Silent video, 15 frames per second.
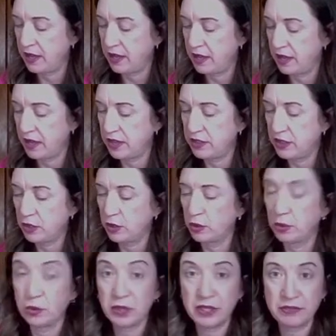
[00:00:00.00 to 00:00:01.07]
And the
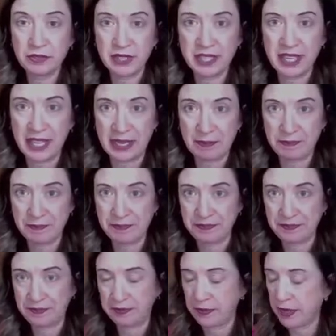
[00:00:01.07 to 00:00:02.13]
goal of the game
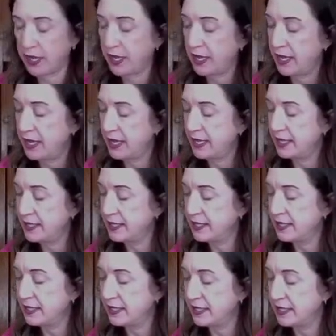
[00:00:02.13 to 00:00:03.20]
is
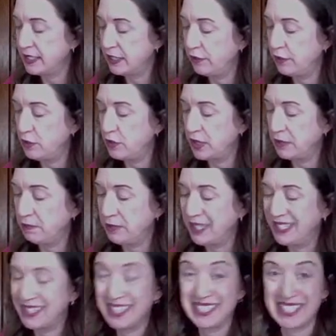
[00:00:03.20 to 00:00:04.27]
to see if you can
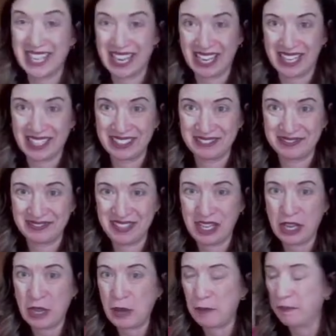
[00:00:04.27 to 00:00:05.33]
beat the deck
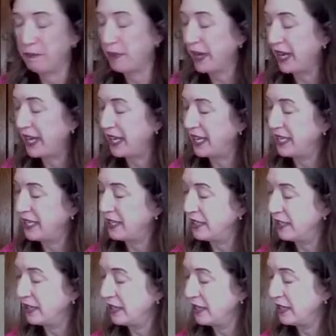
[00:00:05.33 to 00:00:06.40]
by
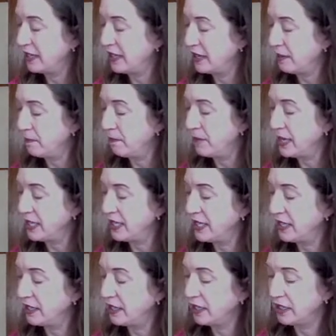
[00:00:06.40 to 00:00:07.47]

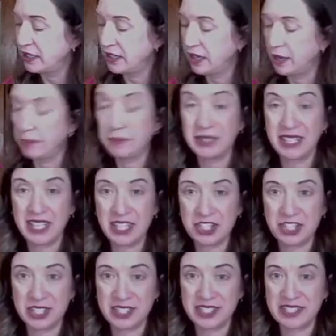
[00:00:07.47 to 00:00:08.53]
making
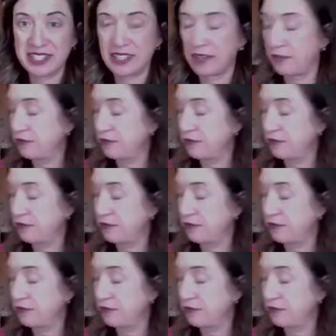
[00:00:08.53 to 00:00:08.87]
combinations of